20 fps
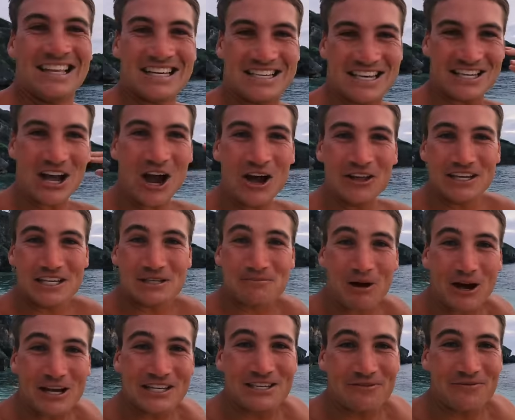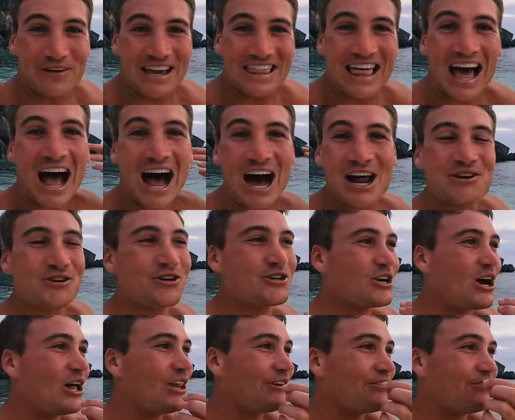This is only supposed to be the
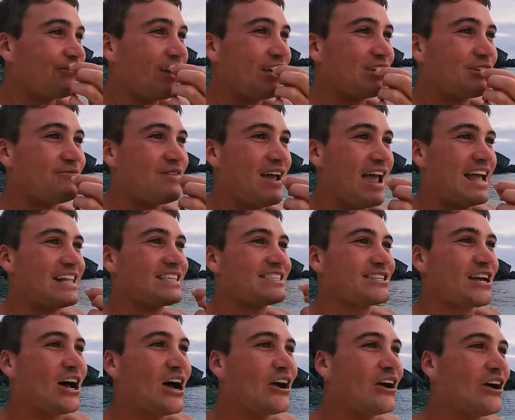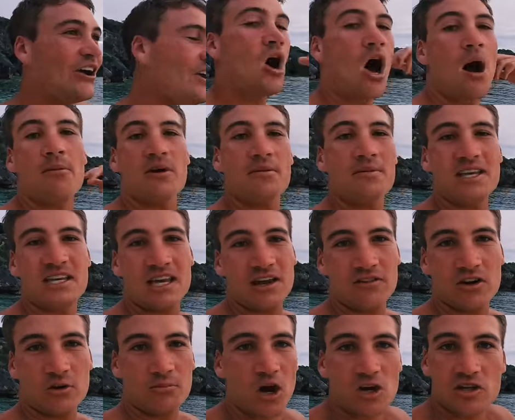$100 fish, man. So I'm gonna be
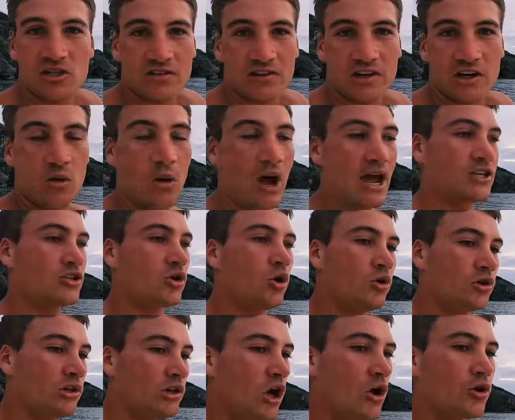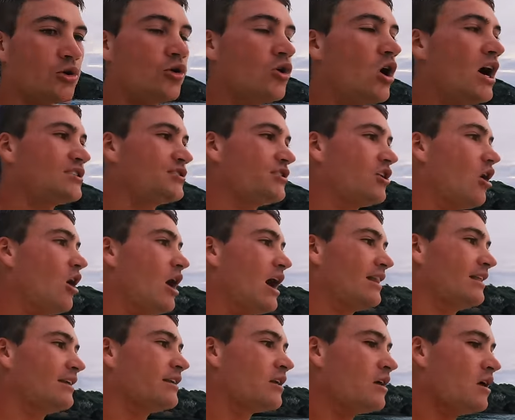giving most of it away to all the local guys on the
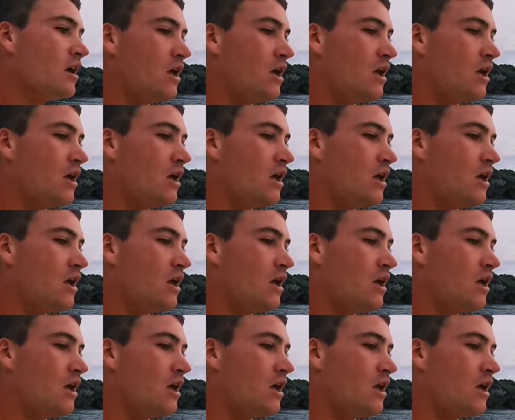island.